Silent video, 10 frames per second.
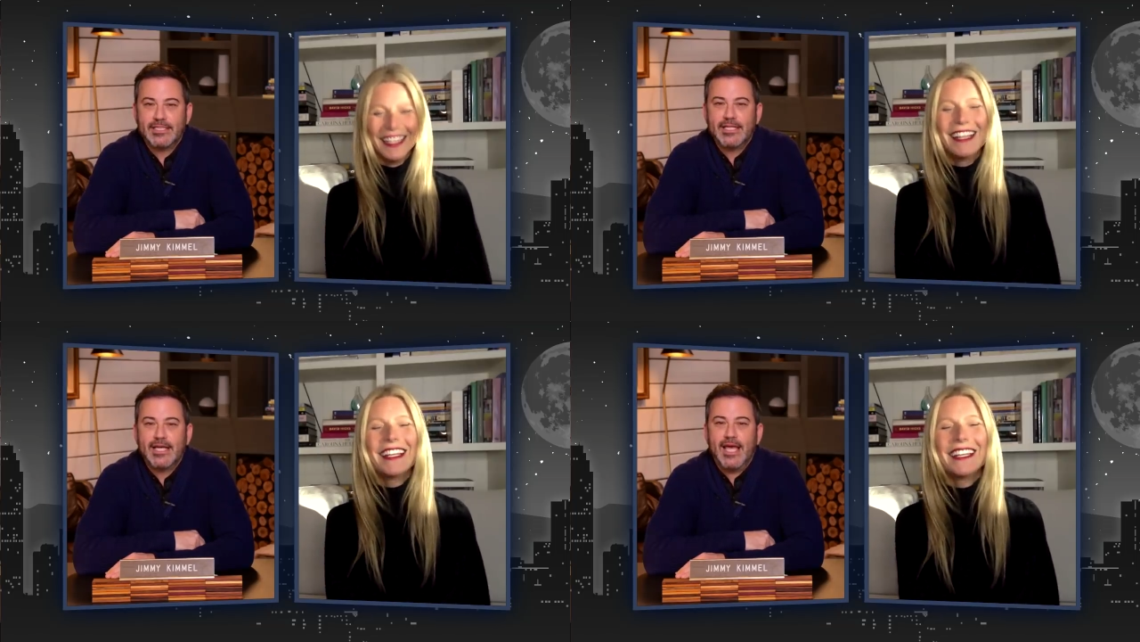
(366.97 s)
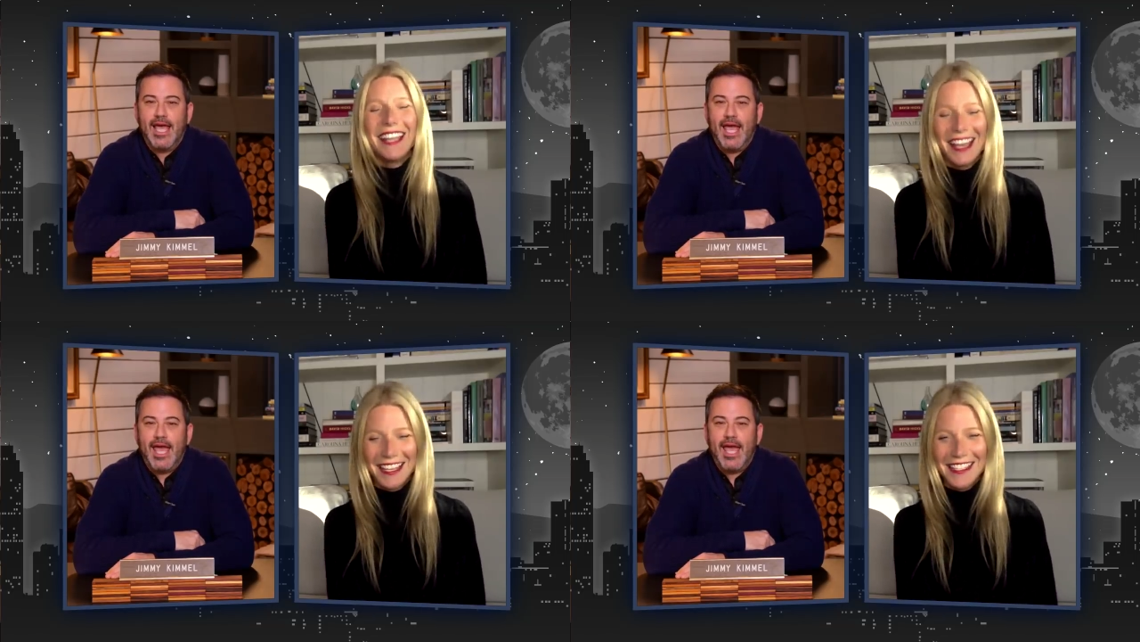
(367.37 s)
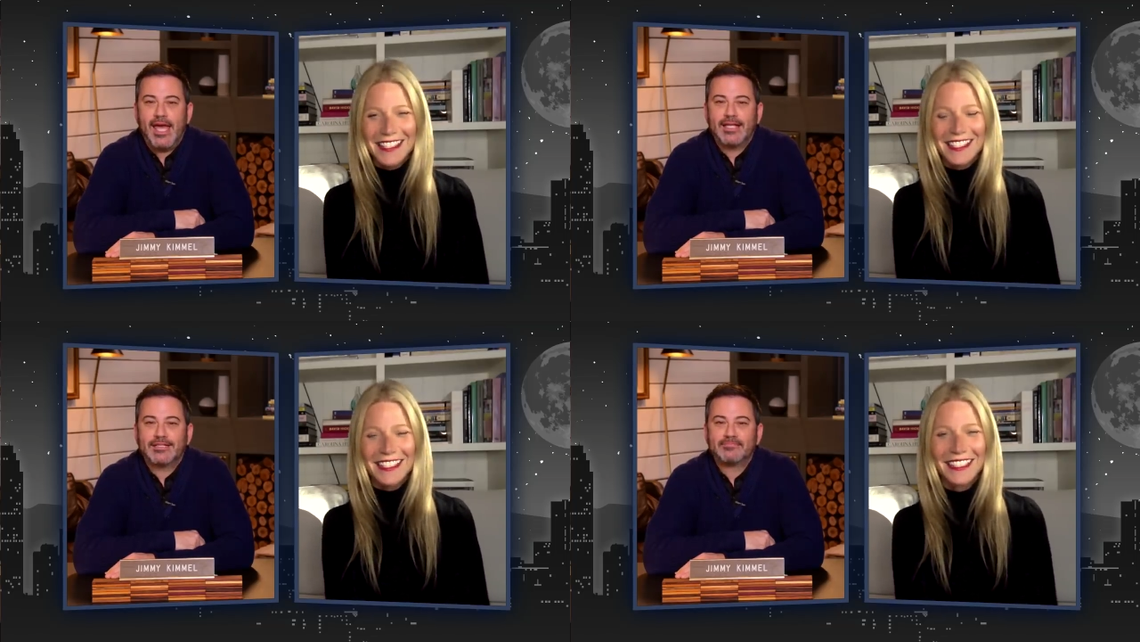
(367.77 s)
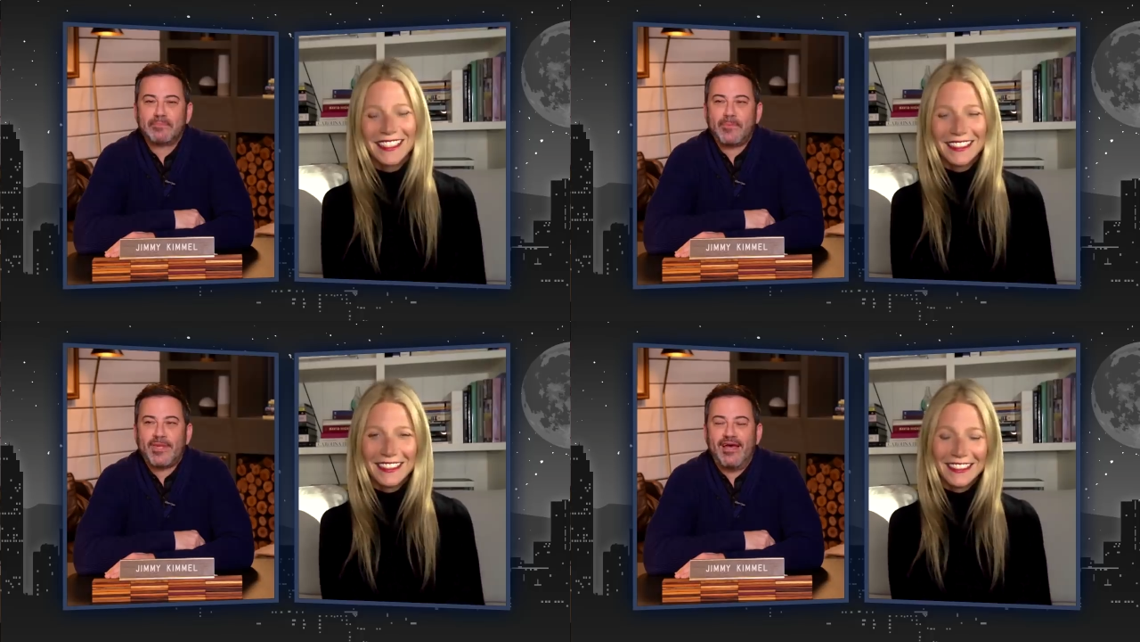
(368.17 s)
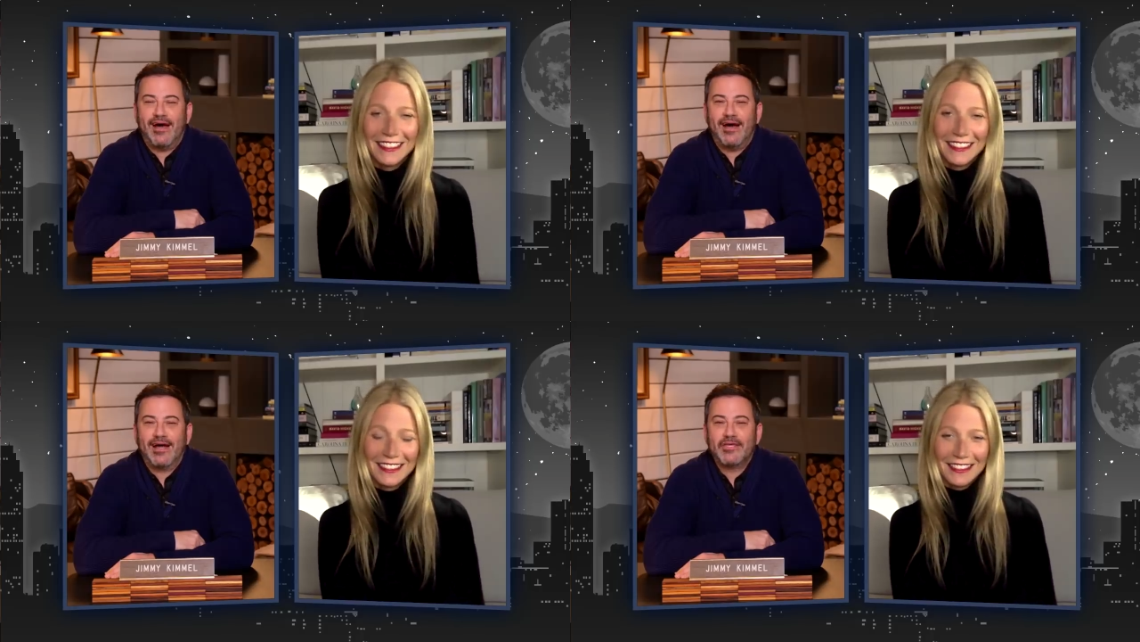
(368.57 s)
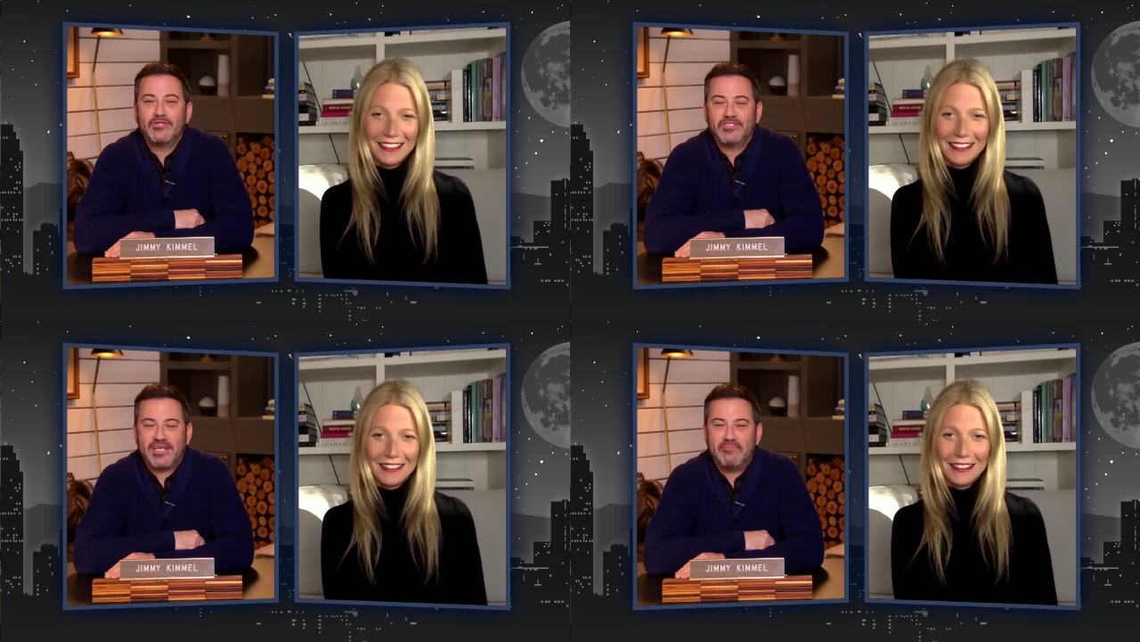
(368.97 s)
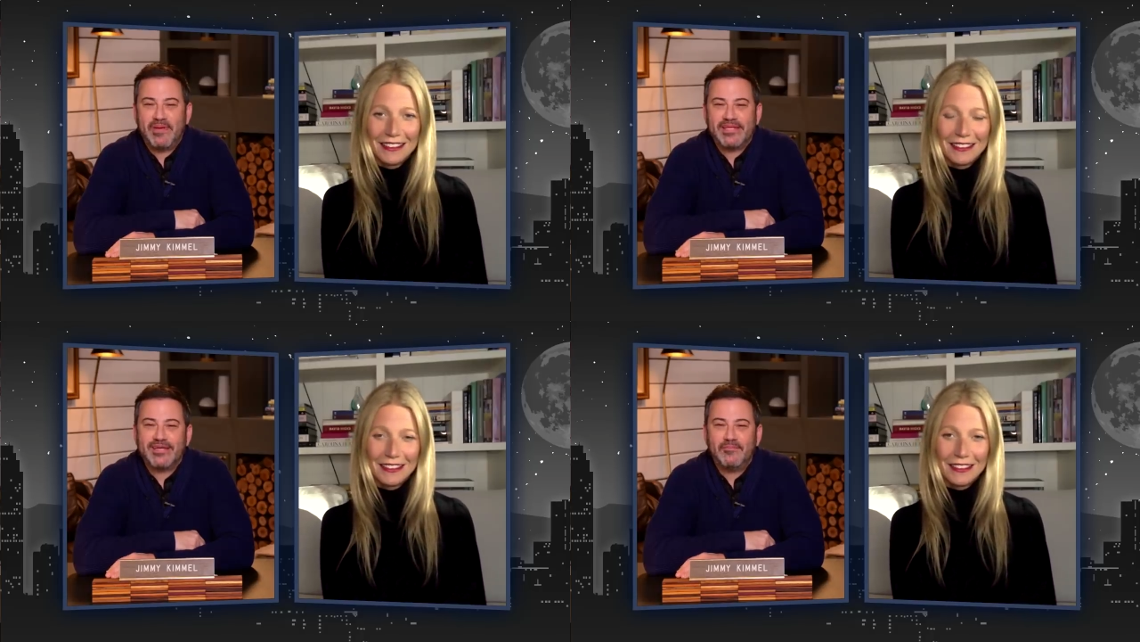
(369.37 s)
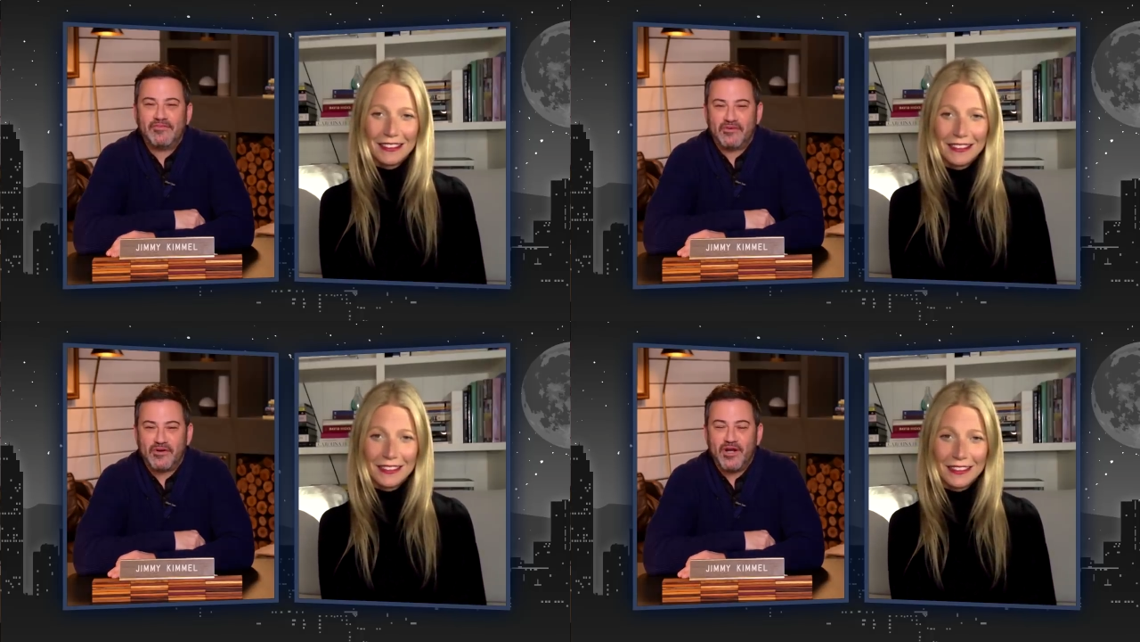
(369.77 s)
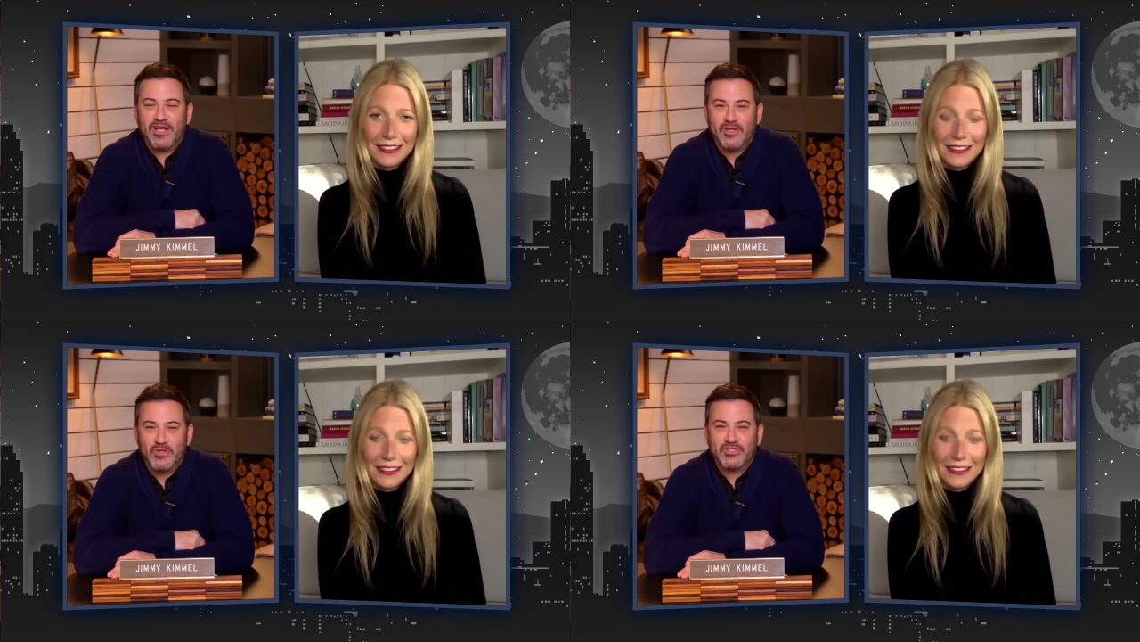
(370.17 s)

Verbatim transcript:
Speaker 1: Yes. And uh, you just got picked up for a new